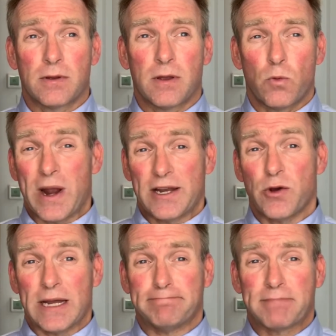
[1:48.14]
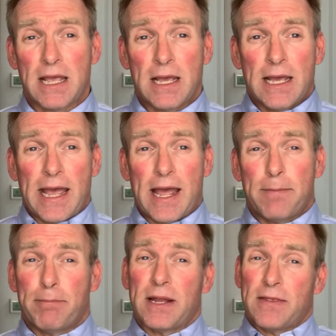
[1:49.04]
way to do it.
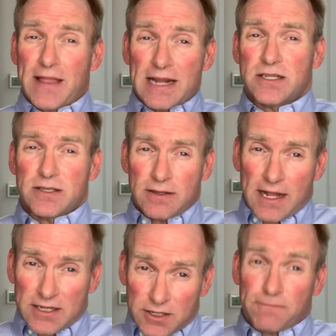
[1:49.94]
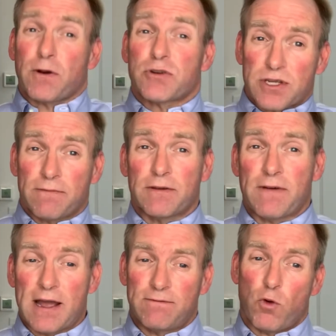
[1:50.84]
But that's the first of the
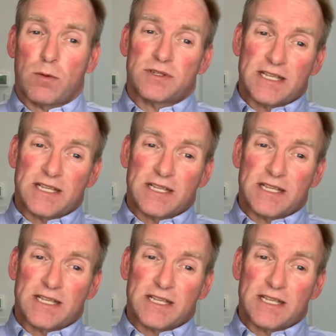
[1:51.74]
5 forms.